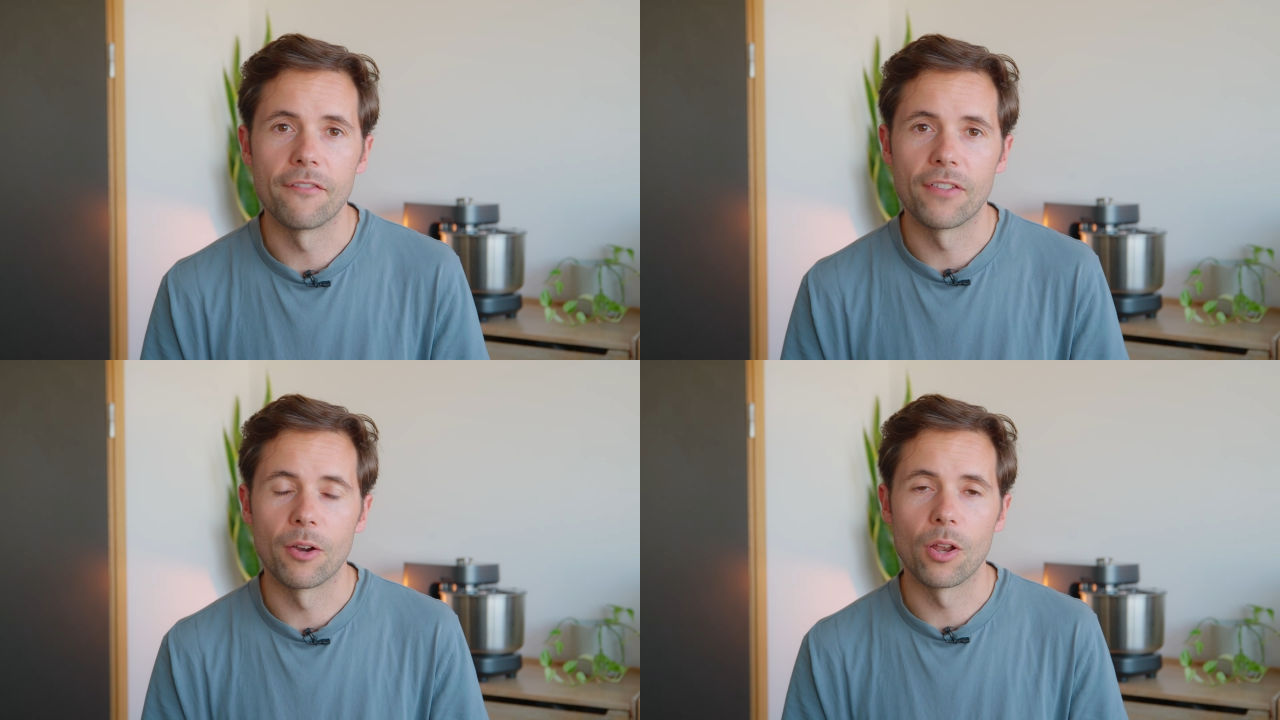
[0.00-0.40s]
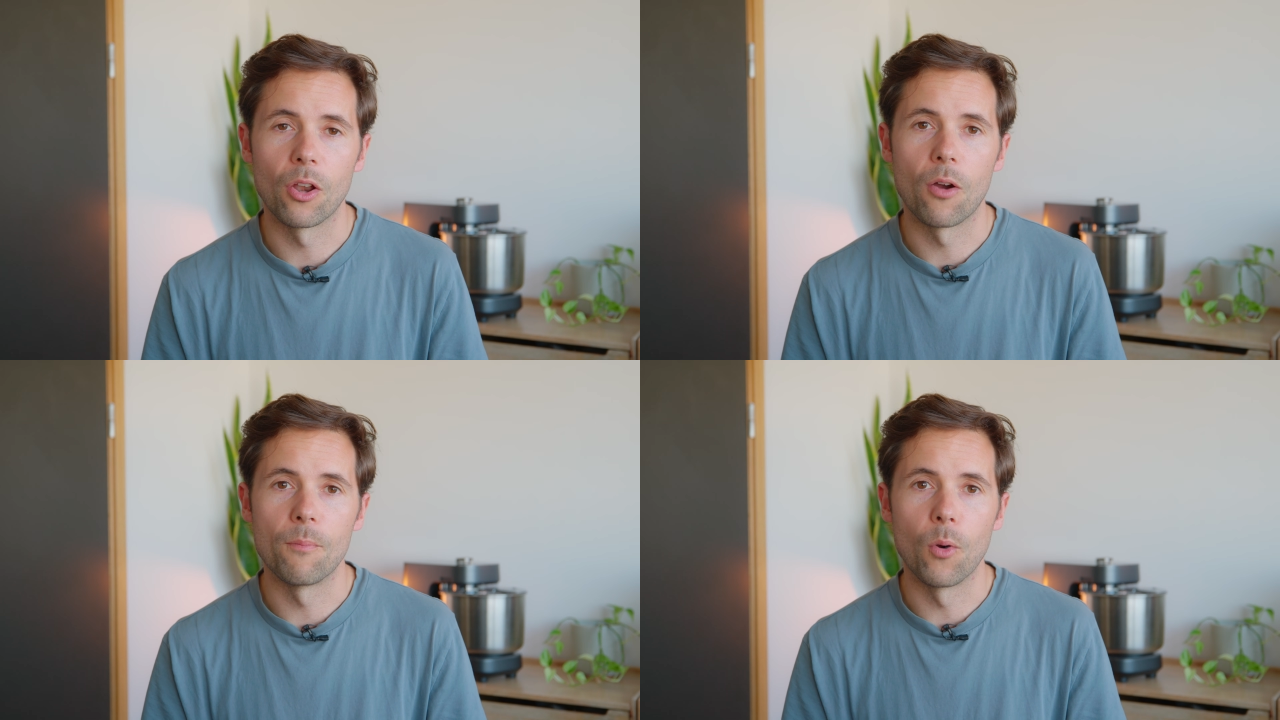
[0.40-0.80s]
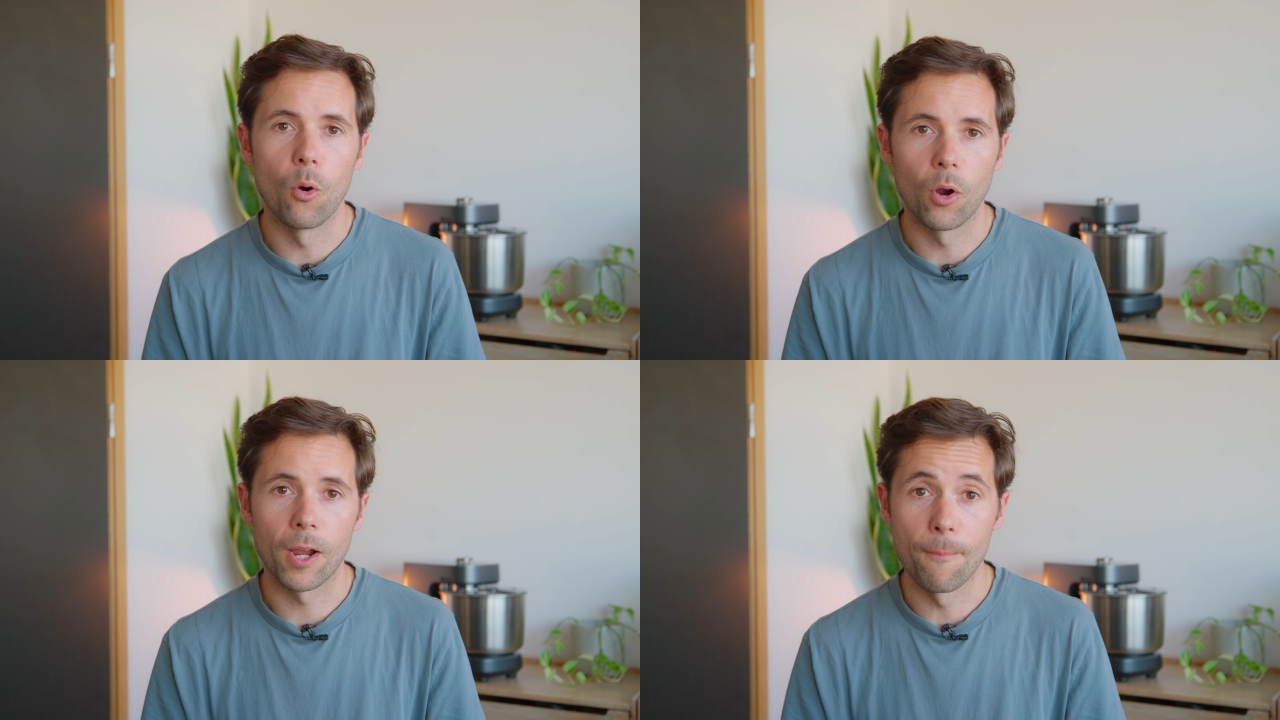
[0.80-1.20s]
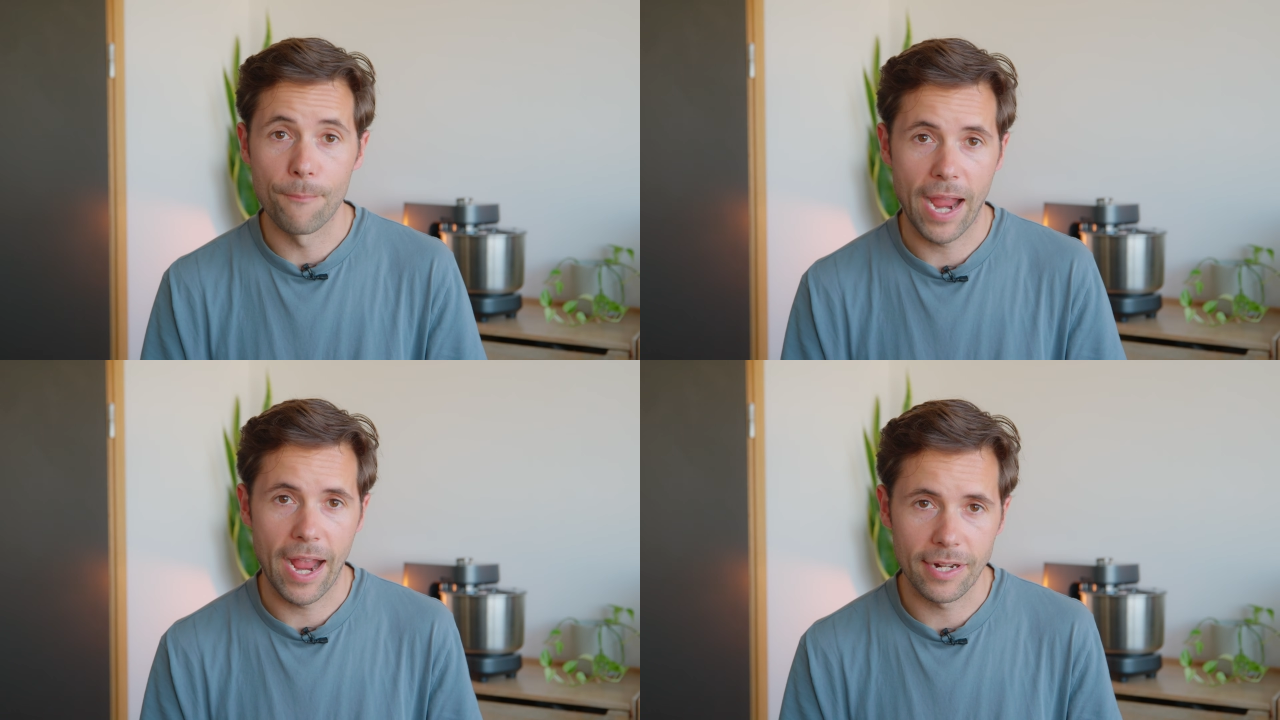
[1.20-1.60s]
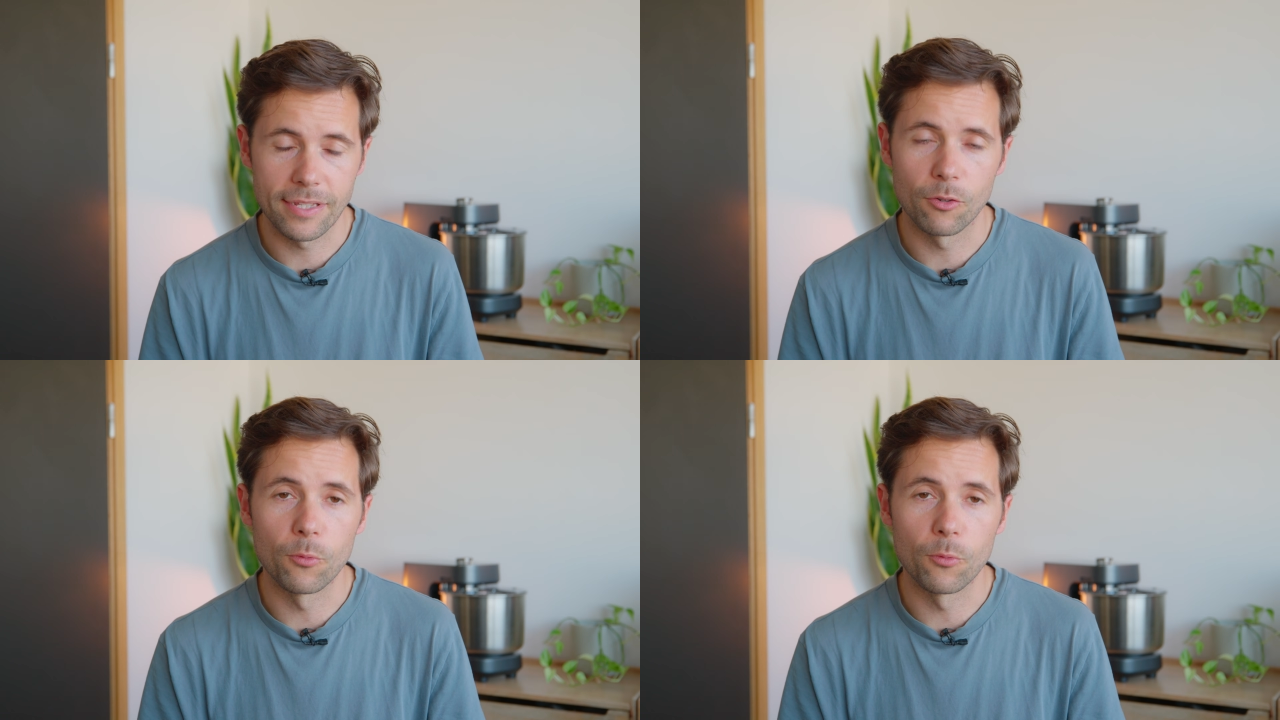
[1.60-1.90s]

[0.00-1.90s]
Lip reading: It felt a lot more compact,